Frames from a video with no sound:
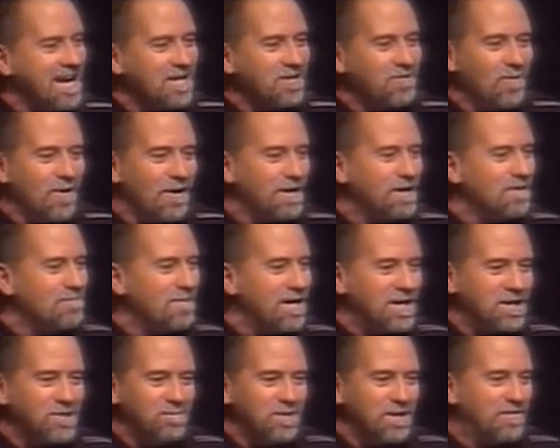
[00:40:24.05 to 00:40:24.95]
and, that's what
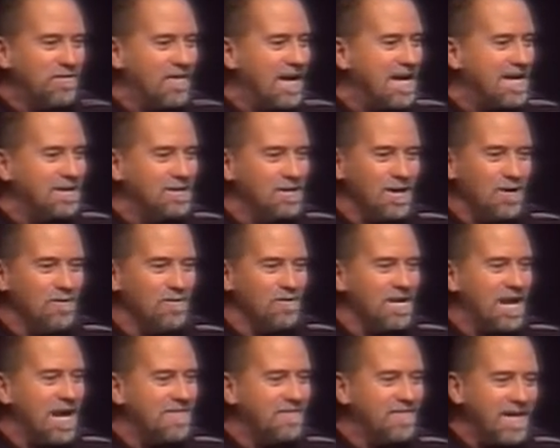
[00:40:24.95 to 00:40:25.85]
it makes me think
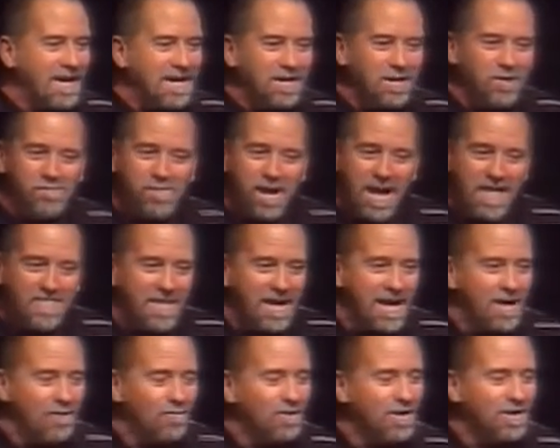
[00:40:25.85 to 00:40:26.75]
of when I think
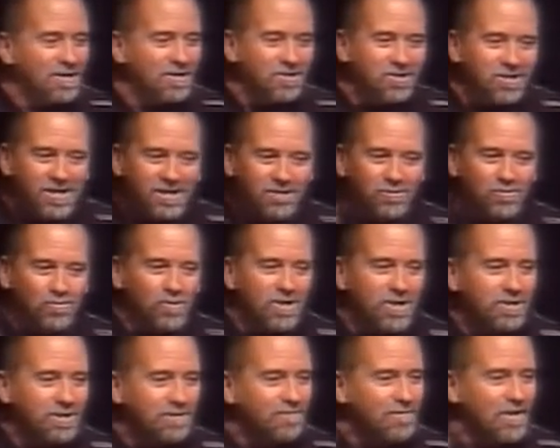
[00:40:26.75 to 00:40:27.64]
about that, where it says,
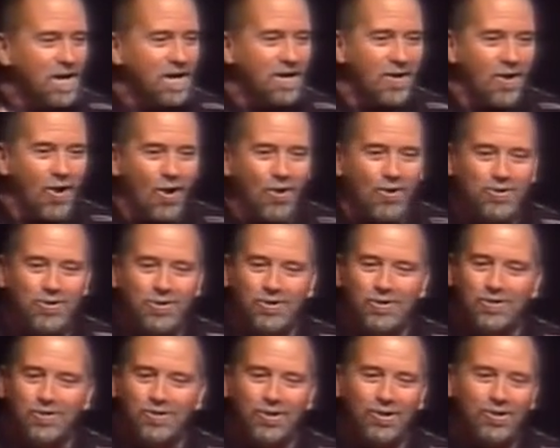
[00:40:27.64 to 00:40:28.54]
when you've done all
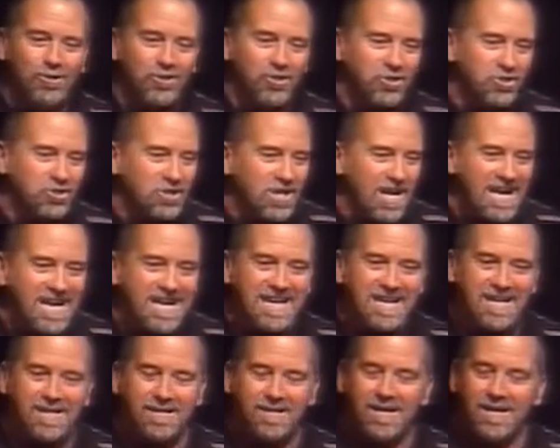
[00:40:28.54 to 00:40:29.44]
you can do,
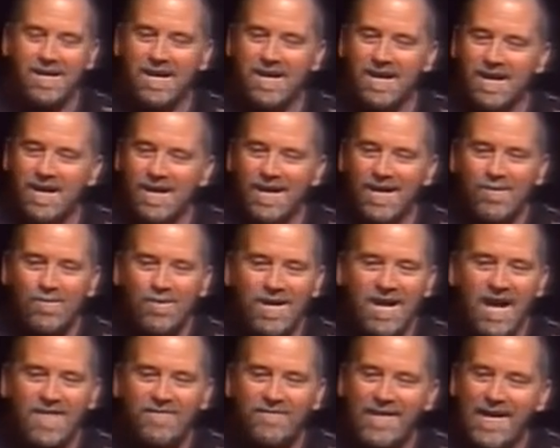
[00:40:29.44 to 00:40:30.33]
stand.
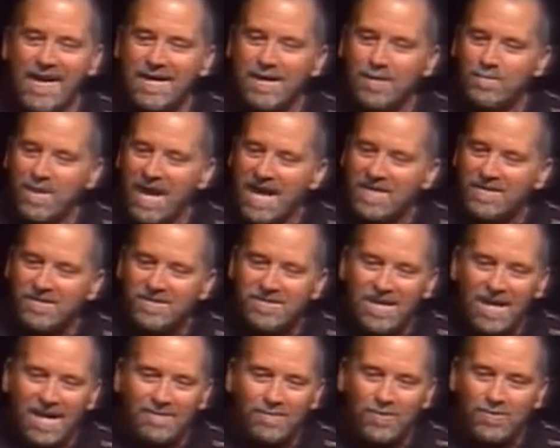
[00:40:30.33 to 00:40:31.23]
And when I think about
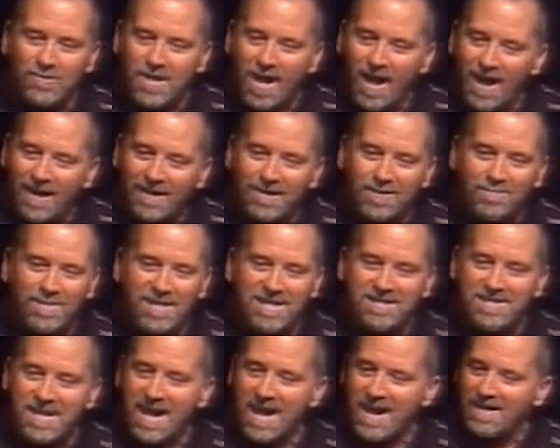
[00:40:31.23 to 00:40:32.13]
the devil knocking
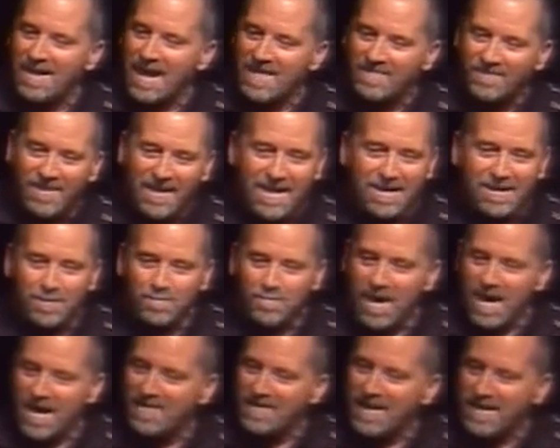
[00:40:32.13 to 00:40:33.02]
me down, I think
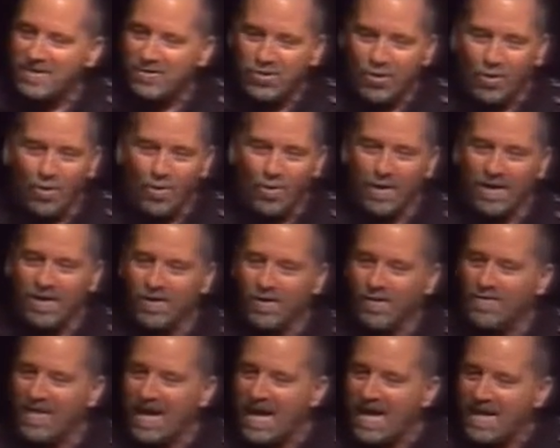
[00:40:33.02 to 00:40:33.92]
about that
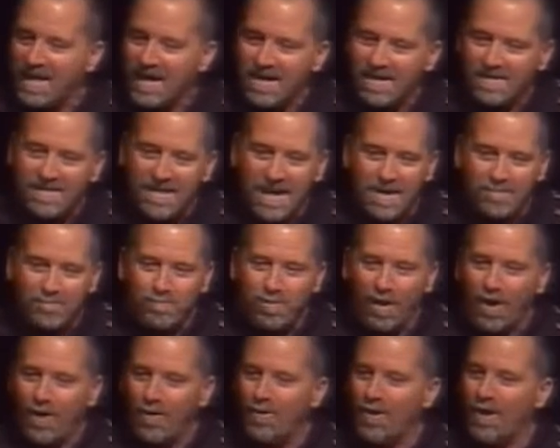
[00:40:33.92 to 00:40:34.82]
toy or that,
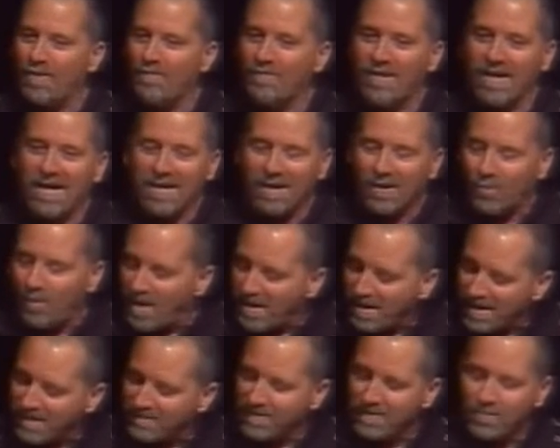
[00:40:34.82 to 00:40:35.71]
that blow up thing or
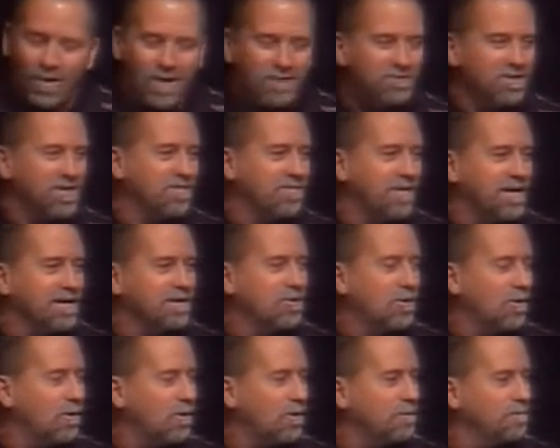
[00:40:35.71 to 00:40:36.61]
whatever. What was the
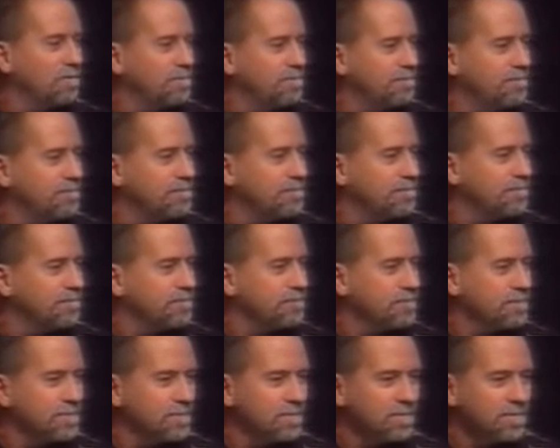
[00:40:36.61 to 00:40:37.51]
thing called?
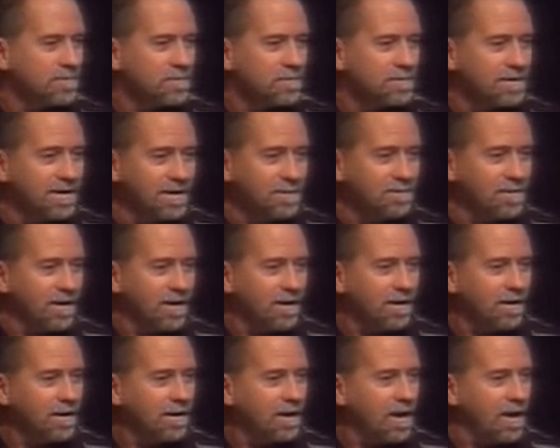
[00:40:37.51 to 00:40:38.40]

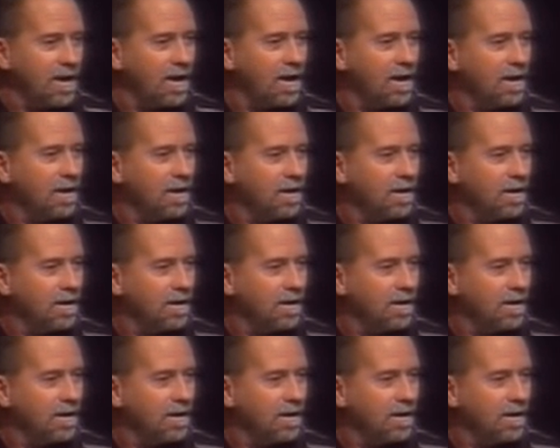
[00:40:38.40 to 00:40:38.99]
Anybody? Huh?